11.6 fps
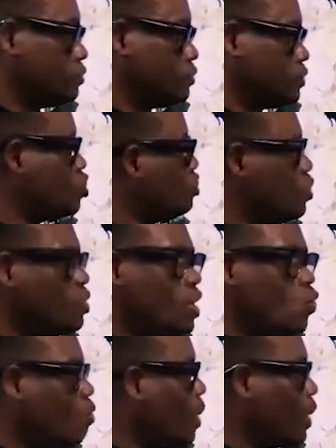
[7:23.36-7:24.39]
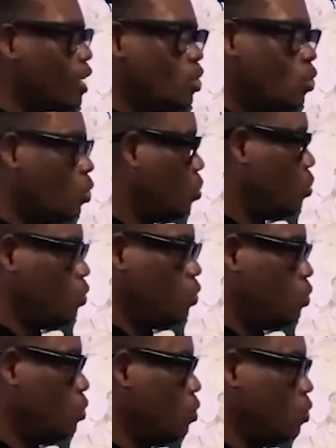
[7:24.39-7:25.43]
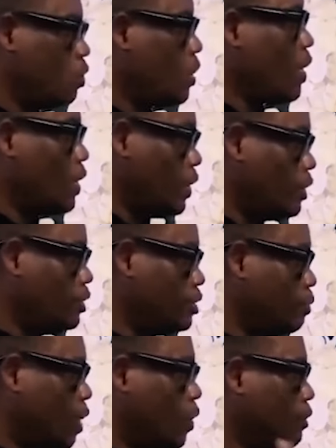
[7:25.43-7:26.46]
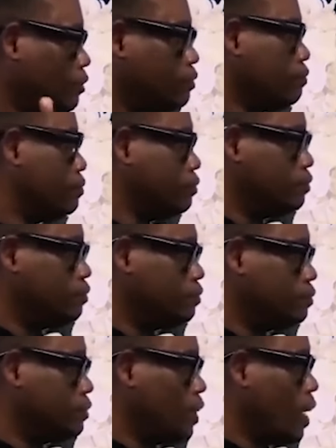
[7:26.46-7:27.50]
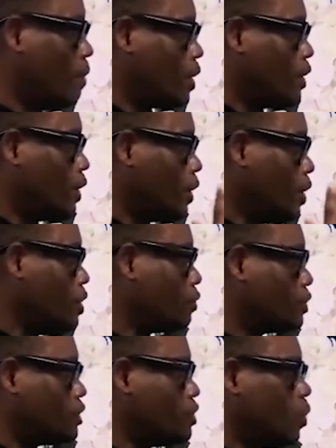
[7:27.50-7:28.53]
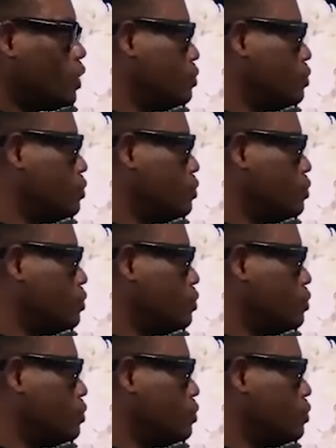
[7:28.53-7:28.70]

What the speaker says: So the only woman I know carnally is my wife that I married at the age of 31.